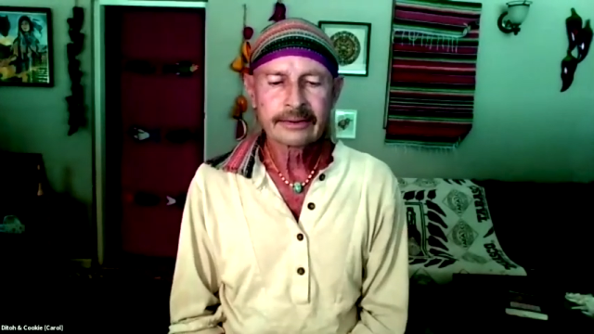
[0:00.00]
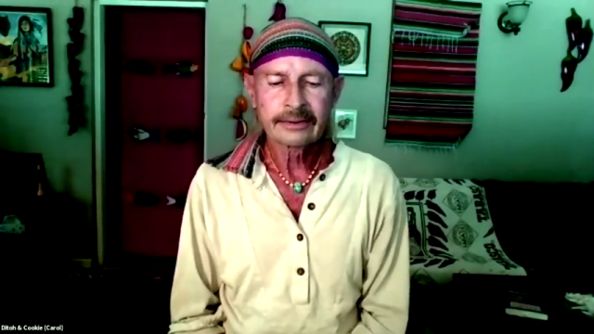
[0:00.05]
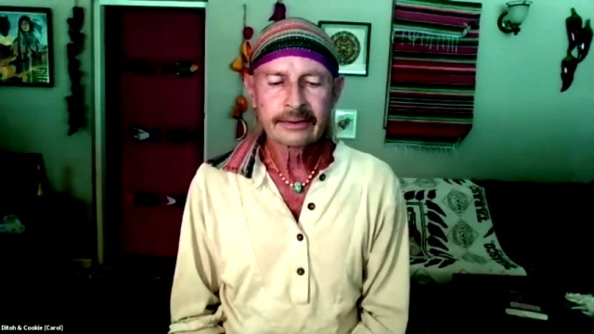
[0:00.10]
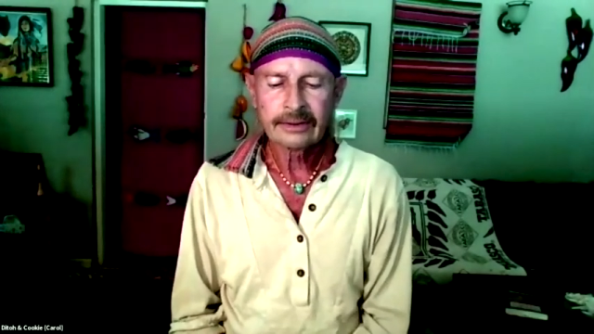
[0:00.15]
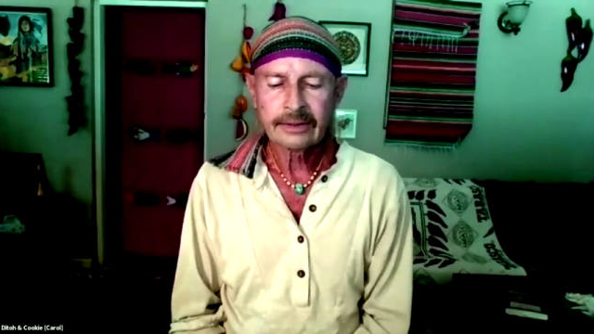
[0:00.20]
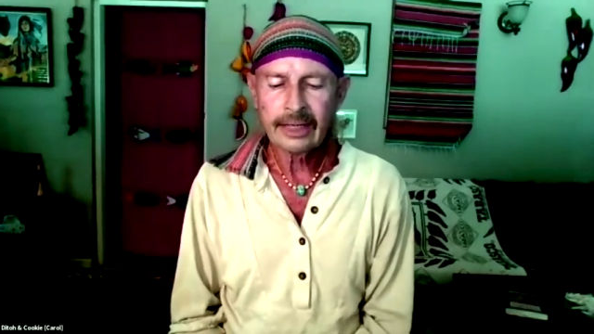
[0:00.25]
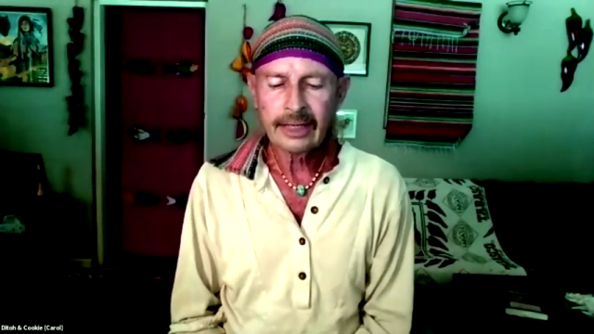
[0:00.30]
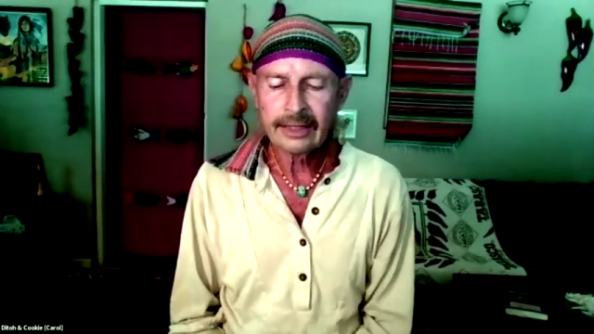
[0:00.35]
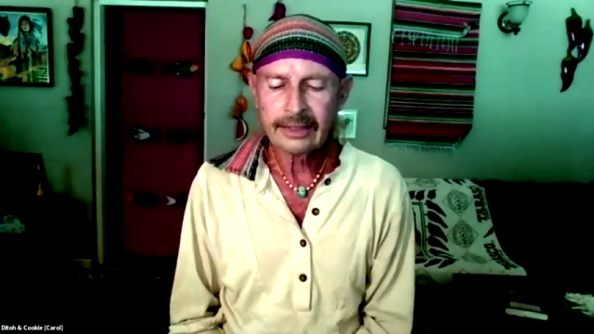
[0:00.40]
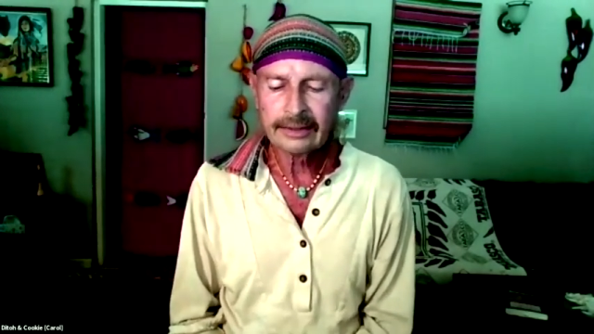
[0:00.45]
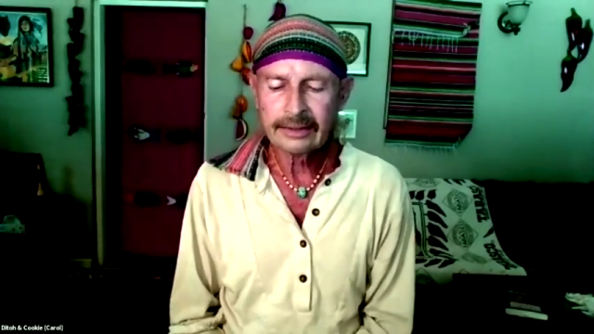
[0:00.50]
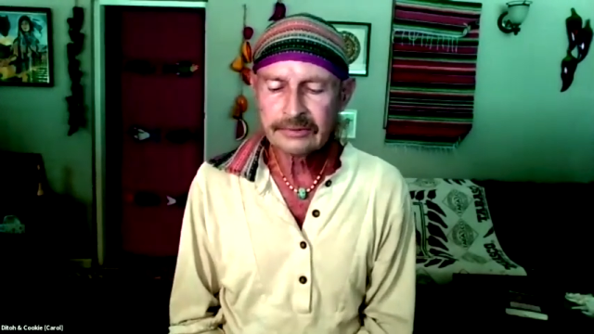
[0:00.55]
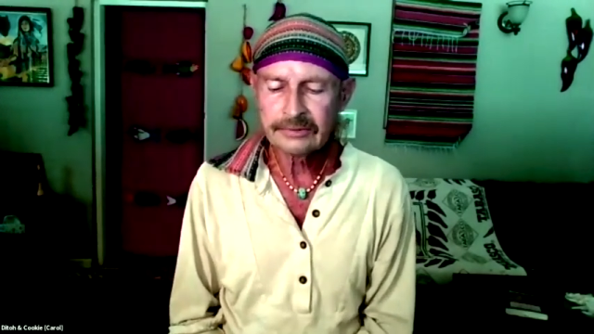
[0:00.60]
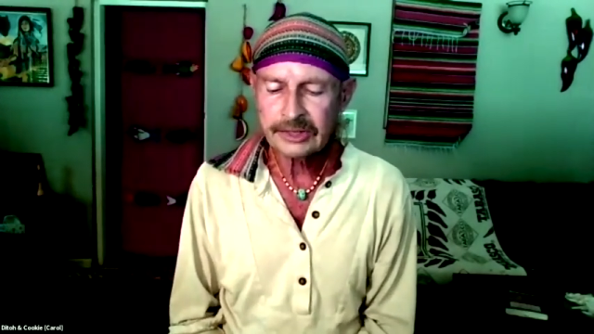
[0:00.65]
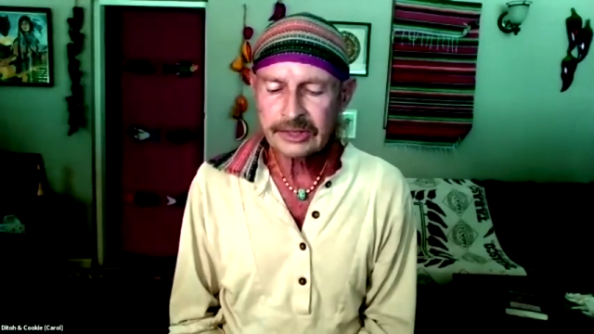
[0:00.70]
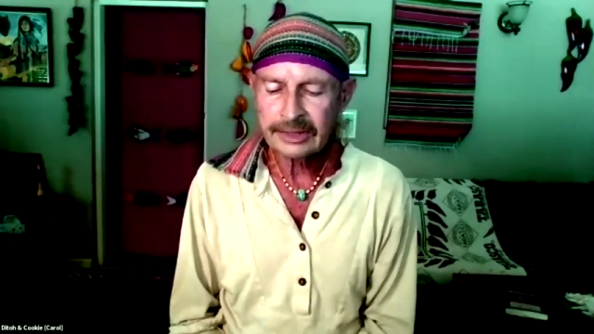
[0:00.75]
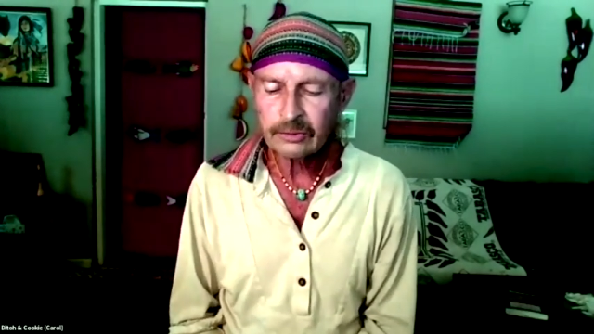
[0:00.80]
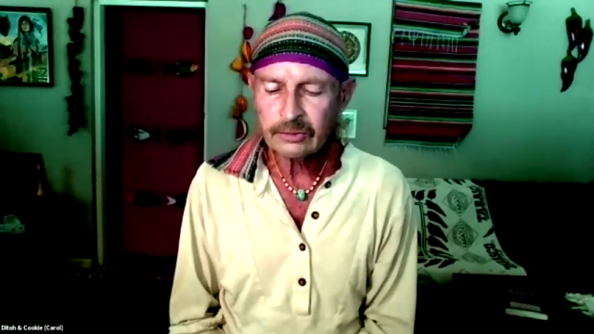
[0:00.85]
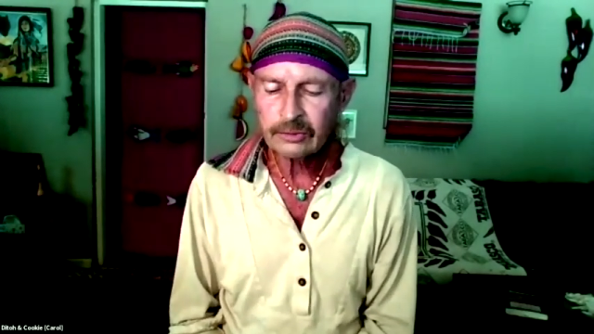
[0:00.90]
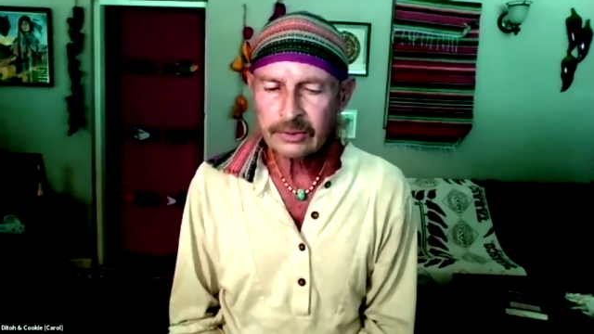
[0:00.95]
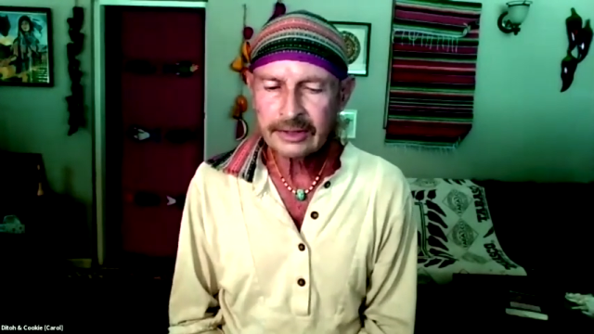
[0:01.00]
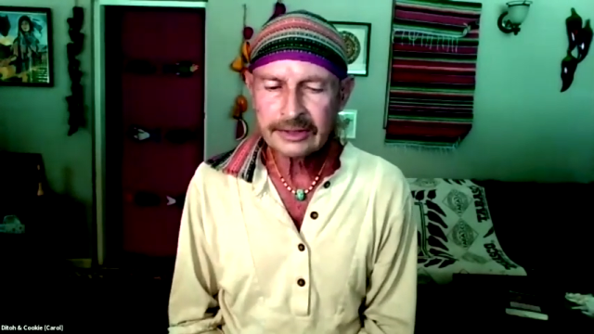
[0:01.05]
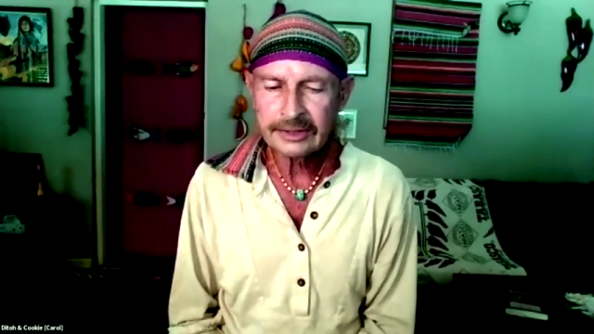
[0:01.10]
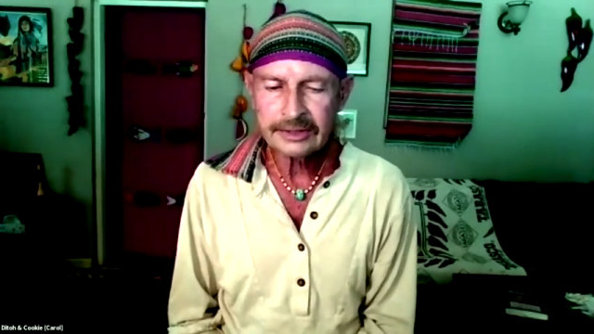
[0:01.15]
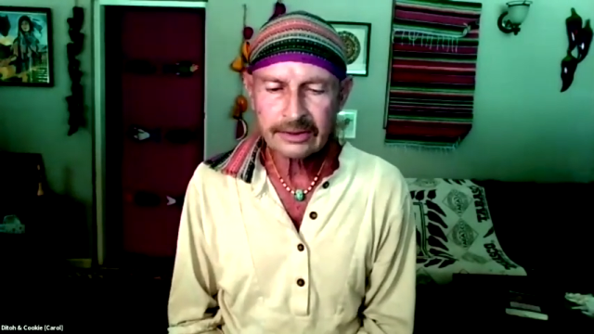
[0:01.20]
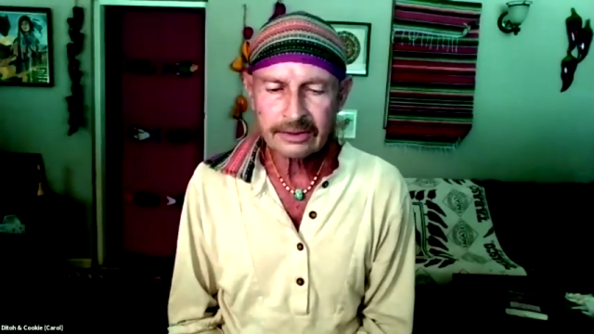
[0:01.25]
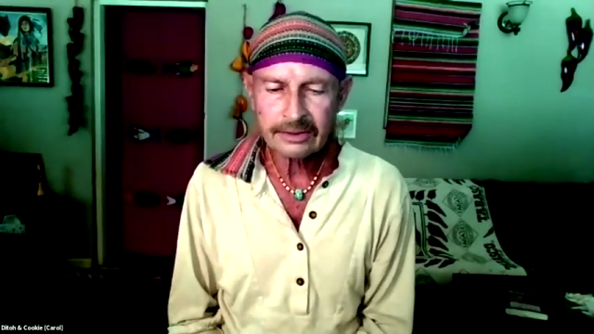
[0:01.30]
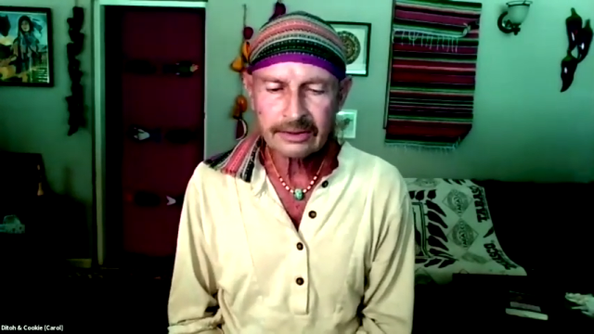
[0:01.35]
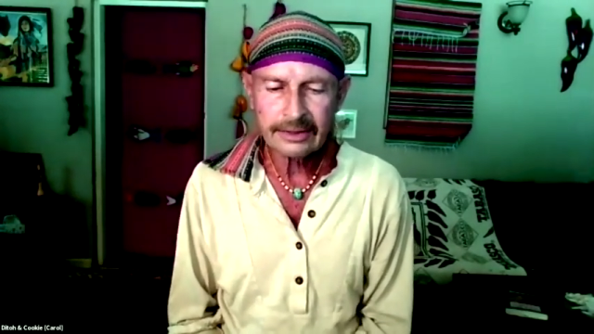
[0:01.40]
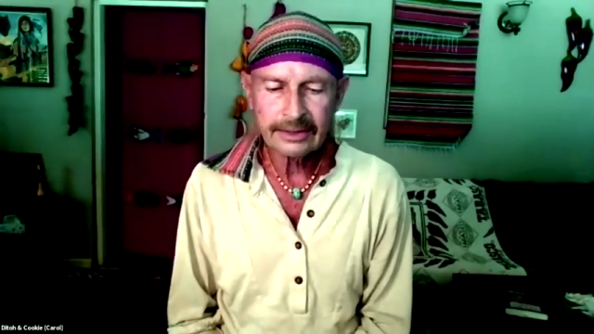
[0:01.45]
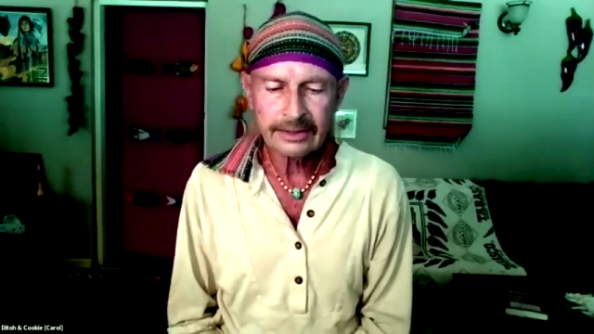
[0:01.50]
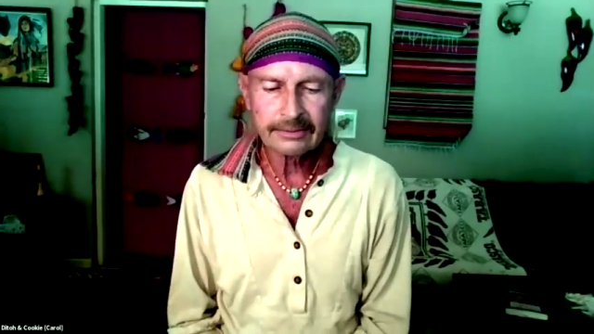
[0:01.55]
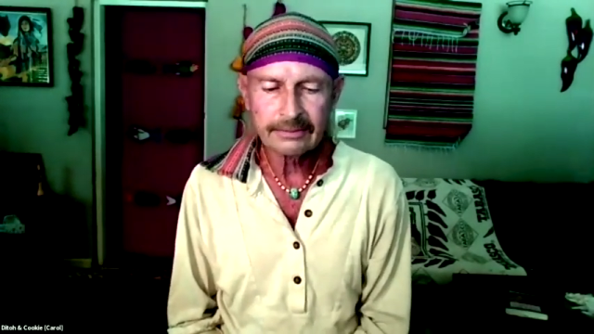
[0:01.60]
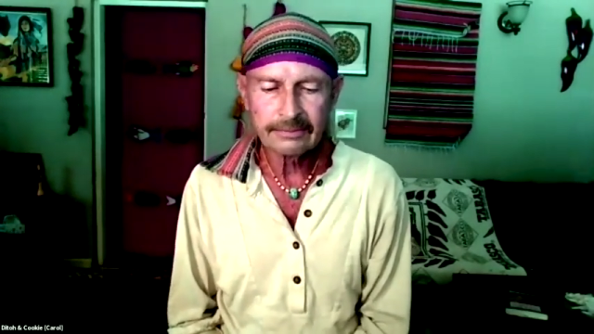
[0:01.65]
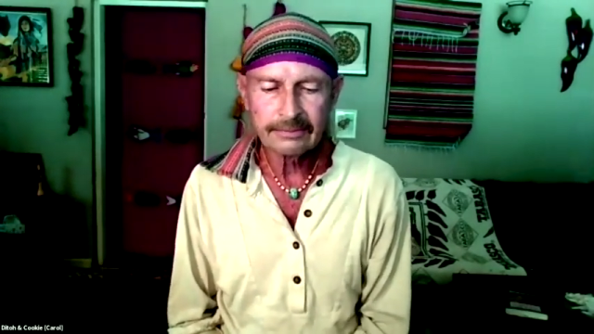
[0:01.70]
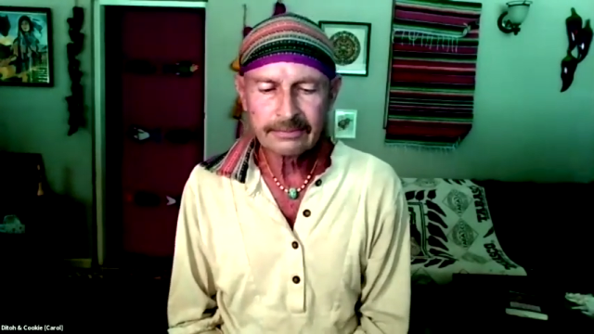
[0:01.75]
kind of synchronistically